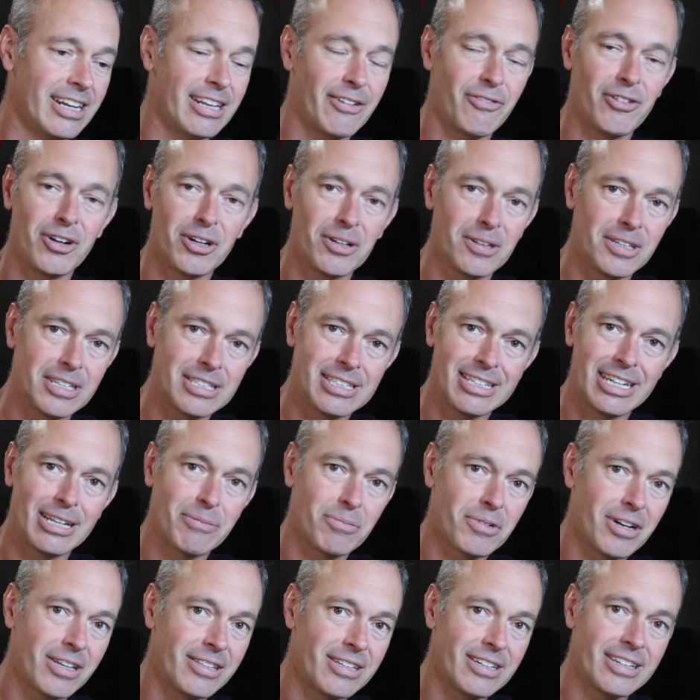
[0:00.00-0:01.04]
if you're listening,
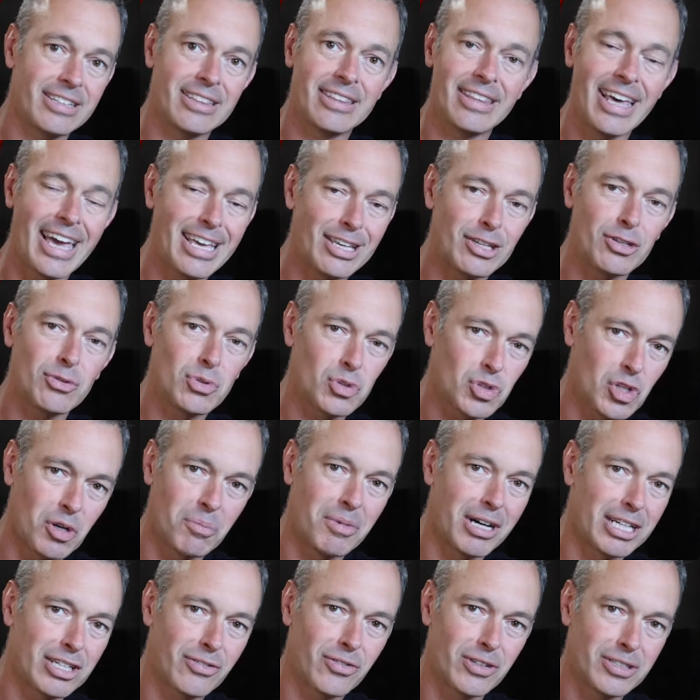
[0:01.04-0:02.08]
brother, thank you so
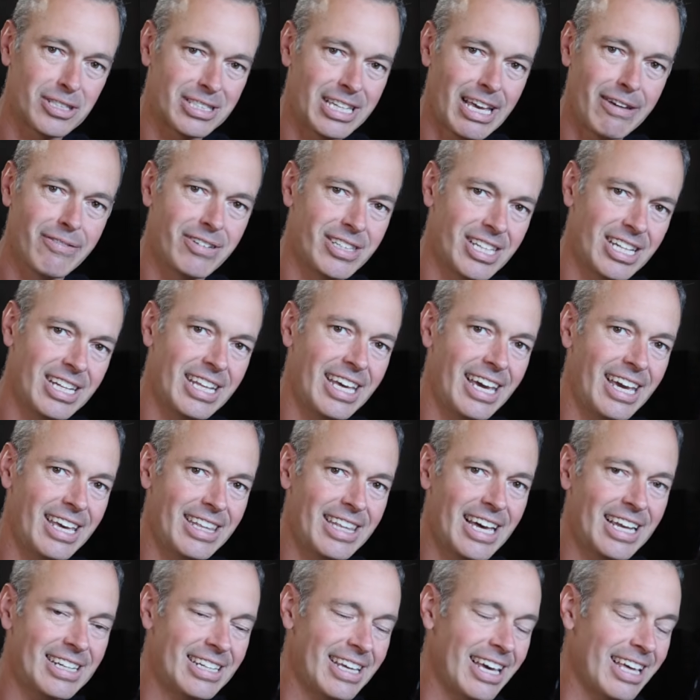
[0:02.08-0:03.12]
much for saving the day
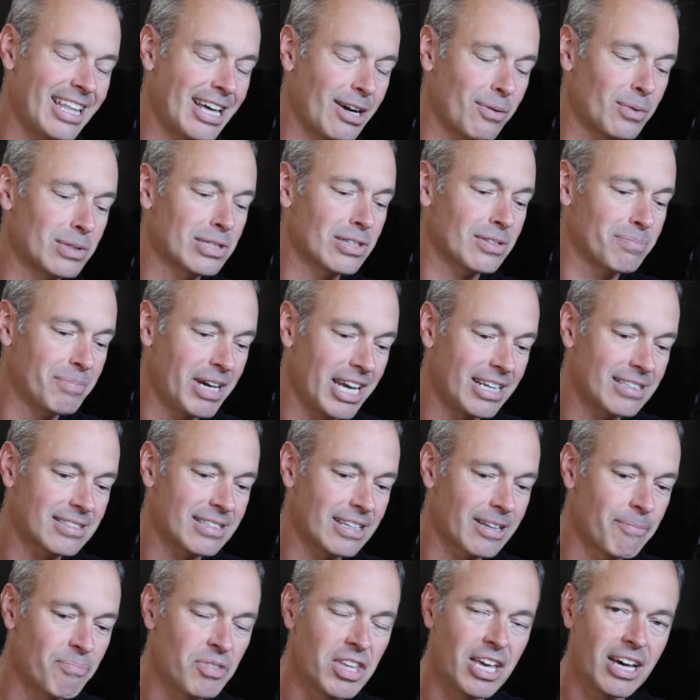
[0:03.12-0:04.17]
that day. That was
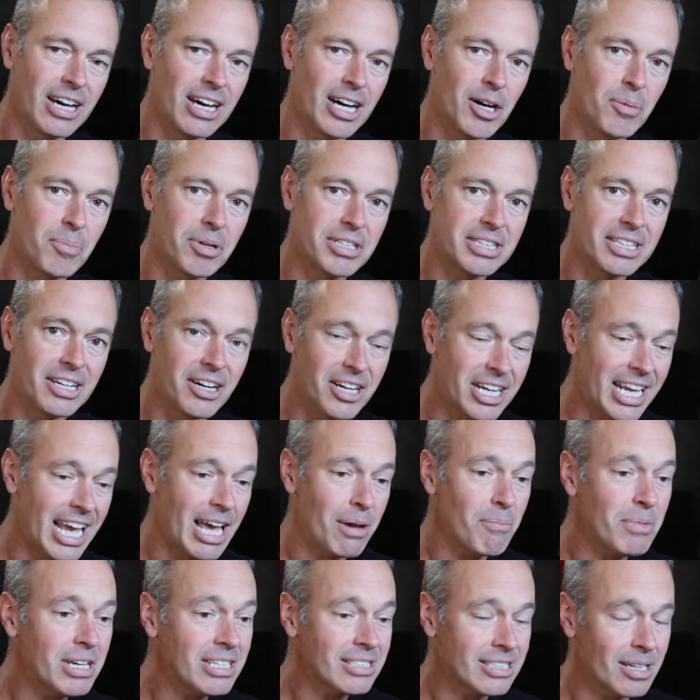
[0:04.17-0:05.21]
amazing. But there
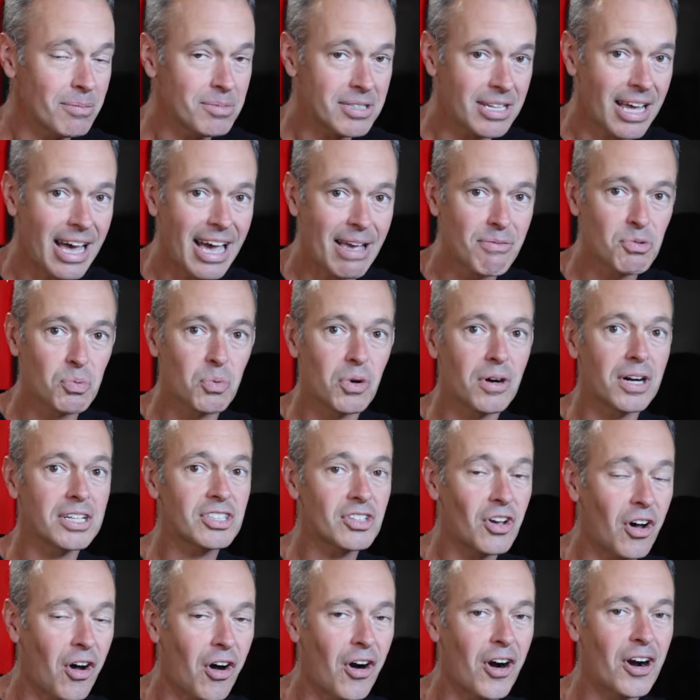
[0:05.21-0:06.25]
can be some times where
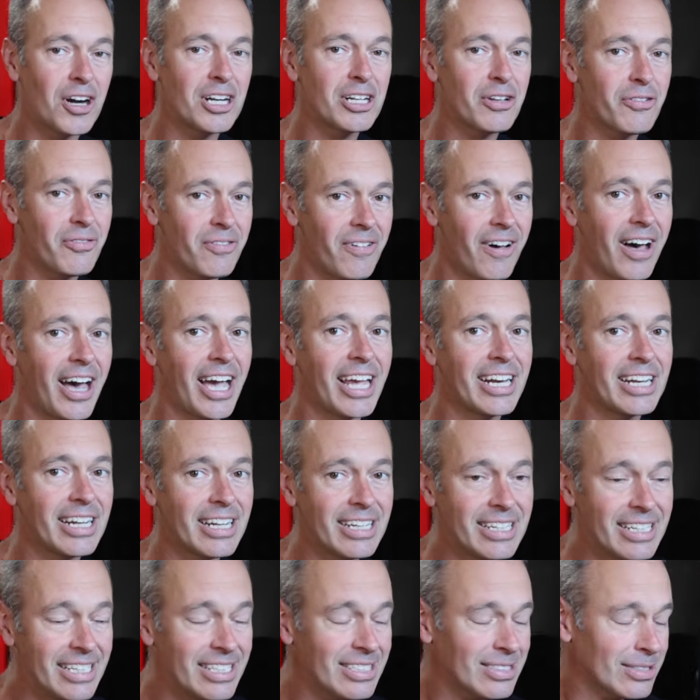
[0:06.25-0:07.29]
it's hard to
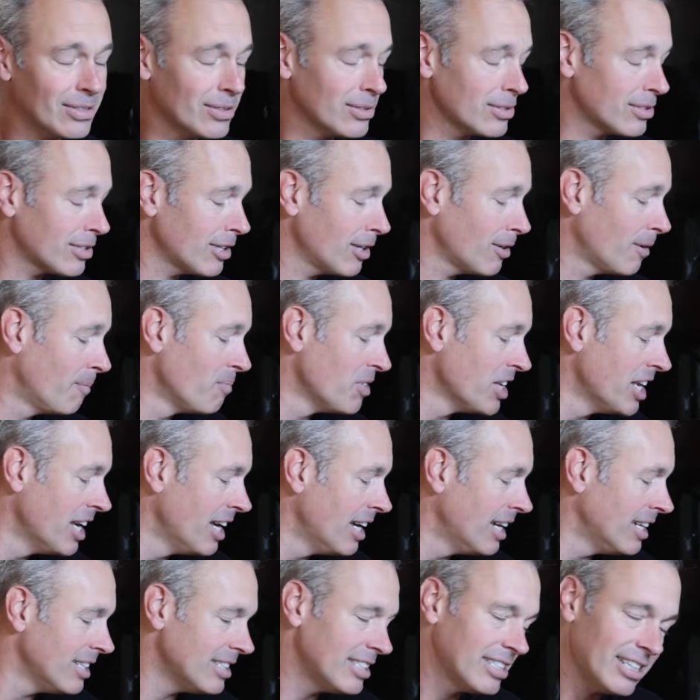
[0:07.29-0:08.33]
find diesel. So
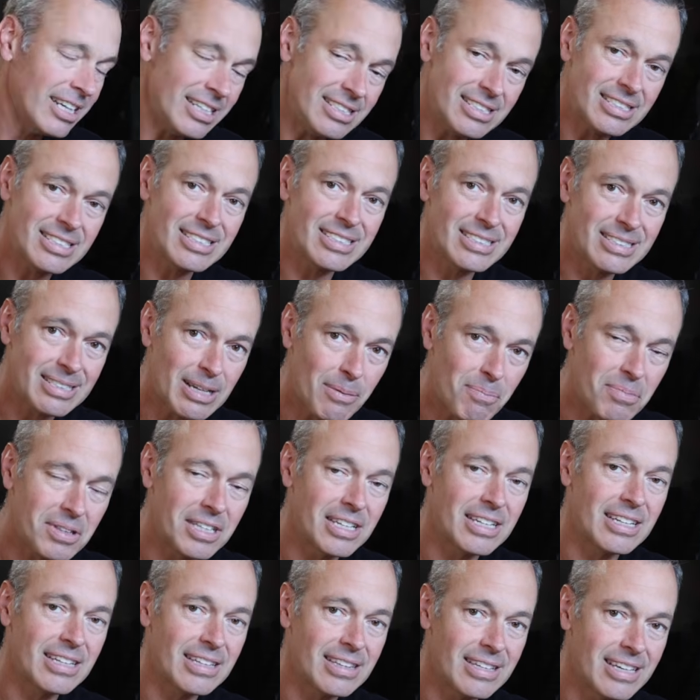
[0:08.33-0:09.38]
just
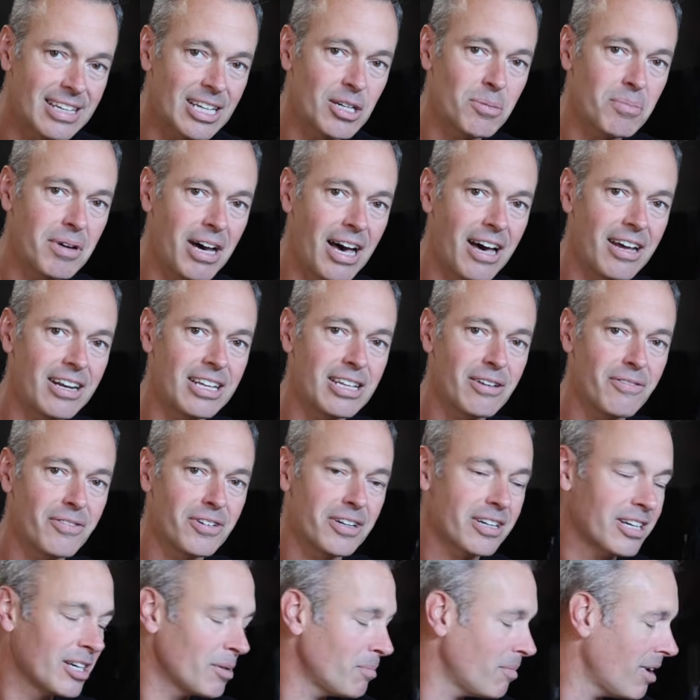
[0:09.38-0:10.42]
something to think about if
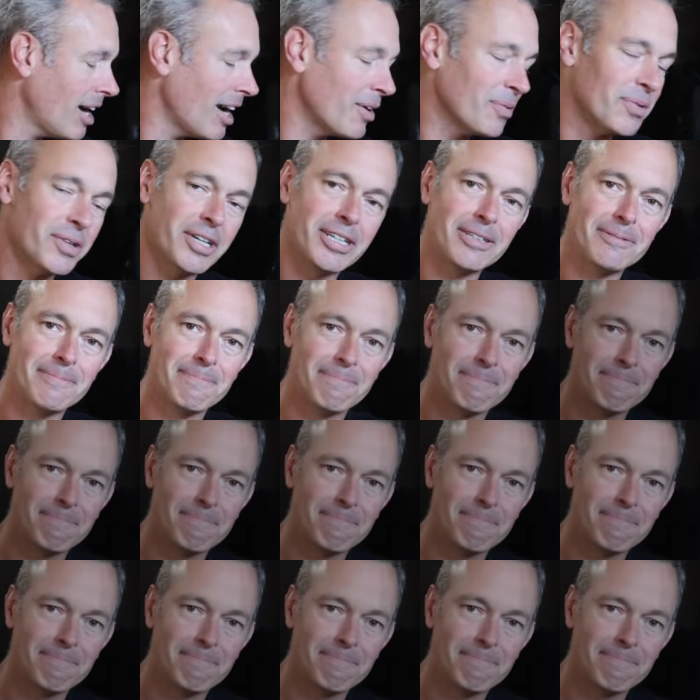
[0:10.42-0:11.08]
you're going to buy one.